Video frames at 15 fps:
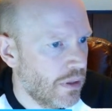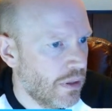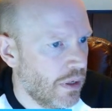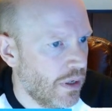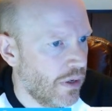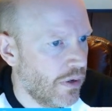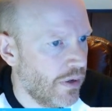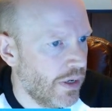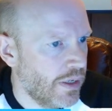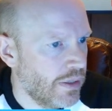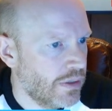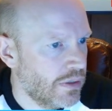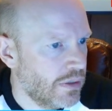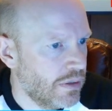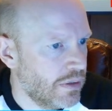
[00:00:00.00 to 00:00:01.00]
Alright,
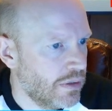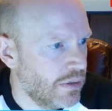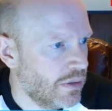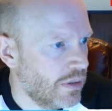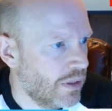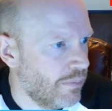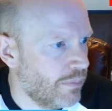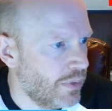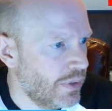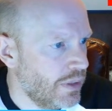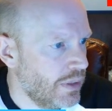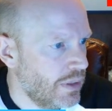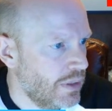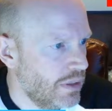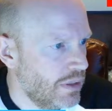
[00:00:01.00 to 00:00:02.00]
I
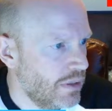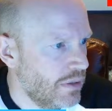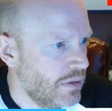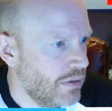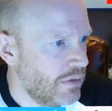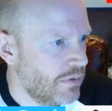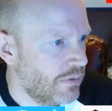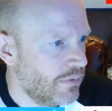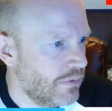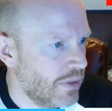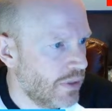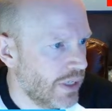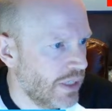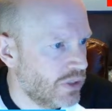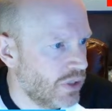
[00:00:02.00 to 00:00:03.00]
believe,
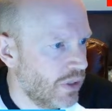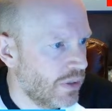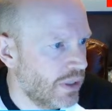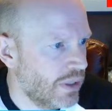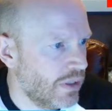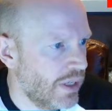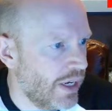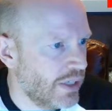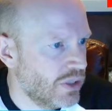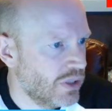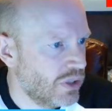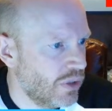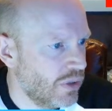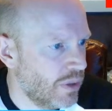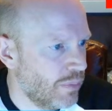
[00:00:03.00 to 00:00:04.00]
okay, so it actually
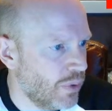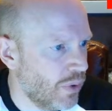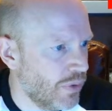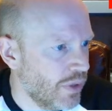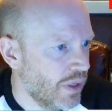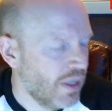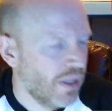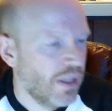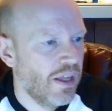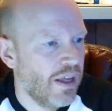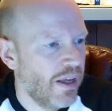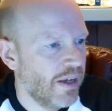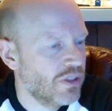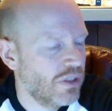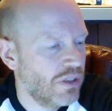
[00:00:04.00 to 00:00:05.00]
showed up both.
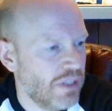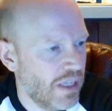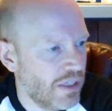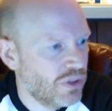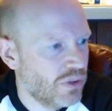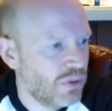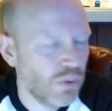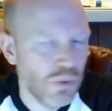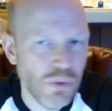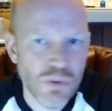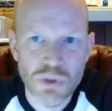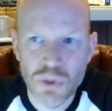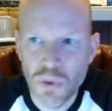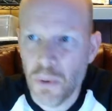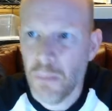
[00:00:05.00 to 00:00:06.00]
Actually, that tool
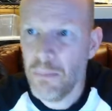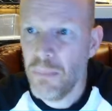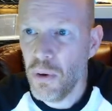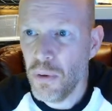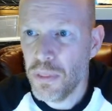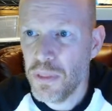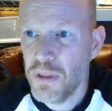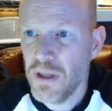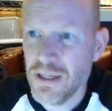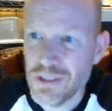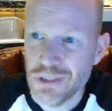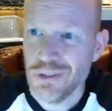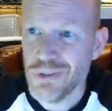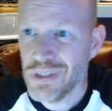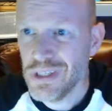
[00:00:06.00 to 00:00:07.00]
showed them both. I should
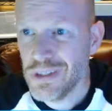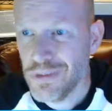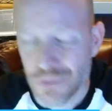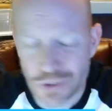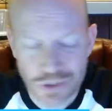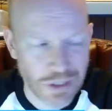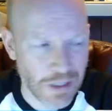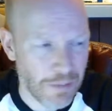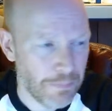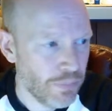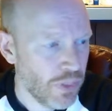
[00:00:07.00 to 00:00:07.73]
have used that the first time.